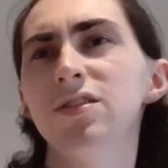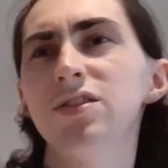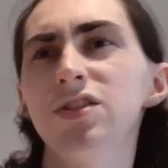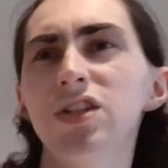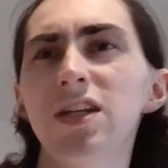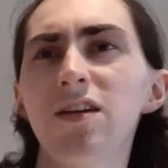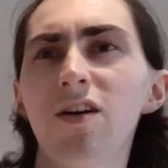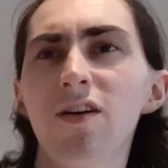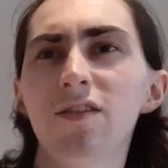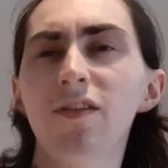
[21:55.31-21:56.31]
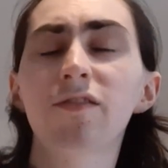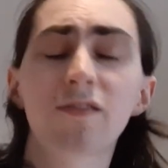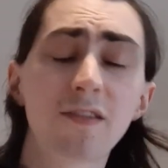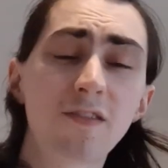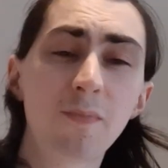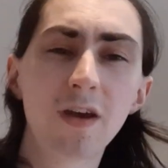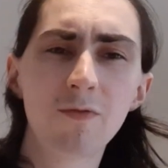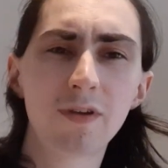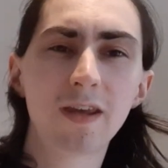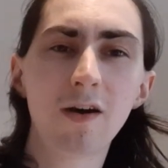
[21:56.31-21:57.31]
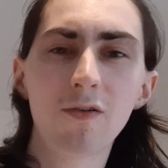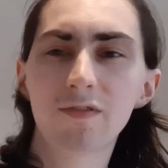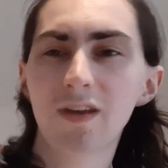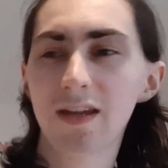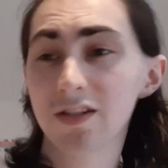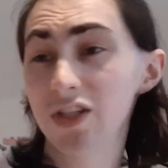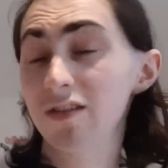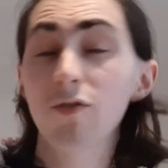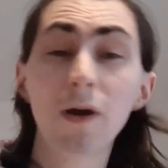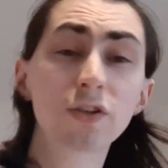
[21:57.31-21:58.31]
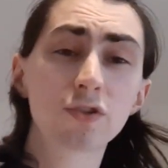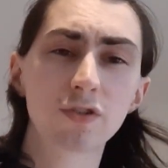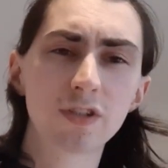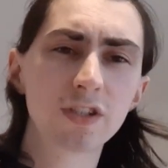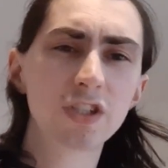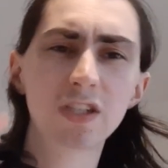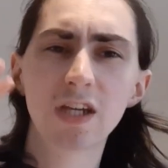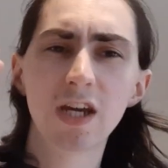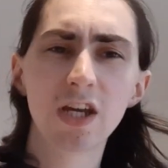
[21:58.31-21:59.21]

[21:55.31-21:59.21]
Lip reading: she doesn't disappear with the girls, and she's questioned, and she